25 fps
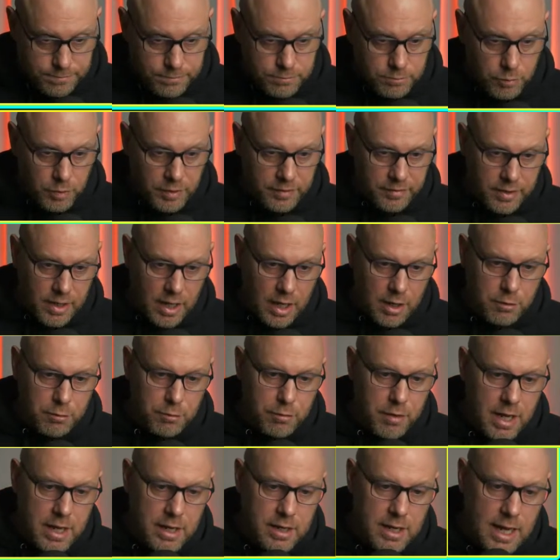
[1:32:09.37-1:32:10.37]
We've got
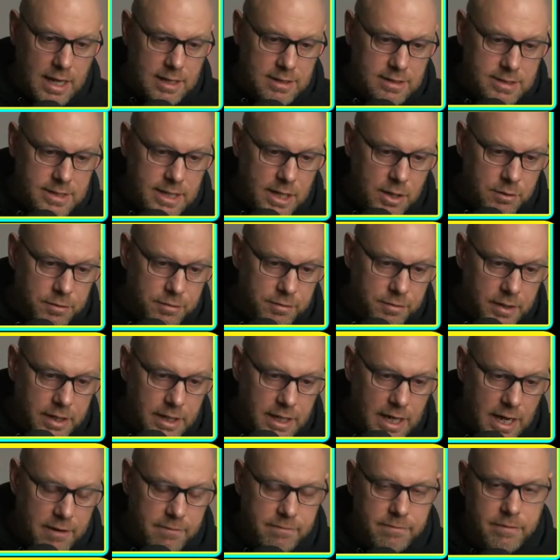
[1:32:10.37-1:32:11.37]
Red and South
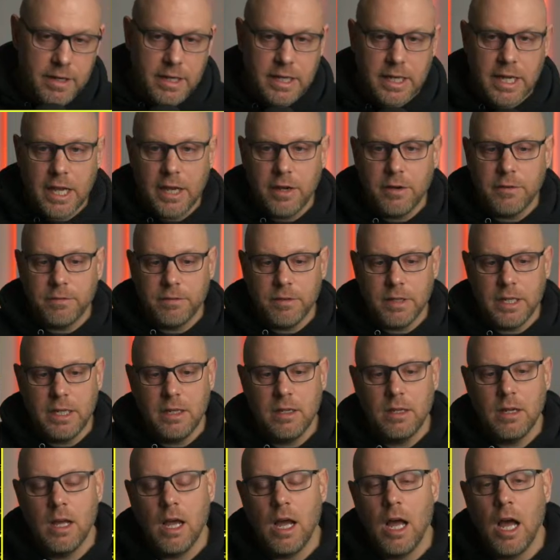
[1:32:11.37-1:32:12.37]
Fleet and Vindicator Fleet
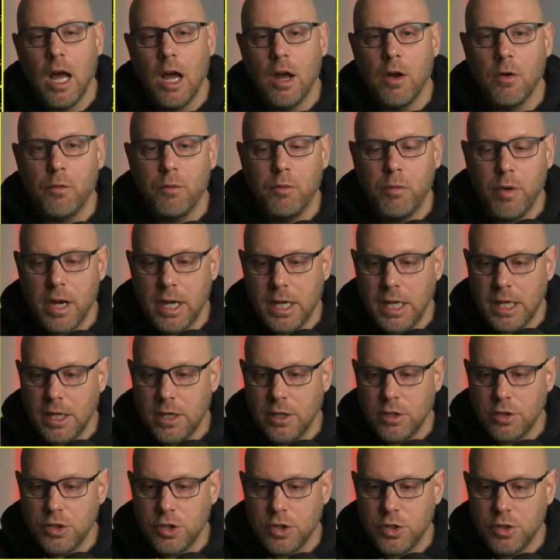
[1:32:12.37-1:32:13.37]

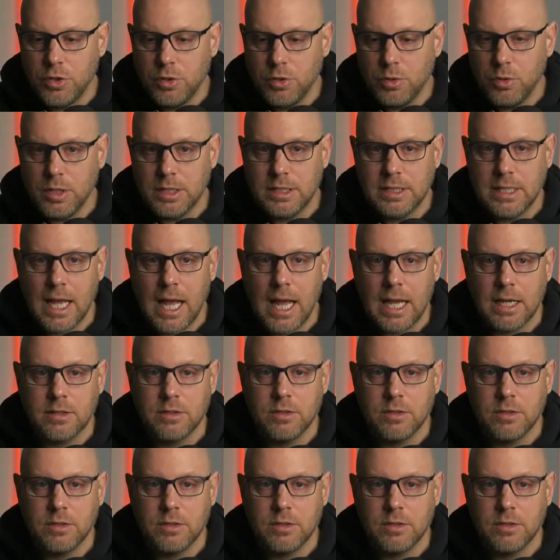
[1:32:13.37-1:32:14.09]
ready to attack.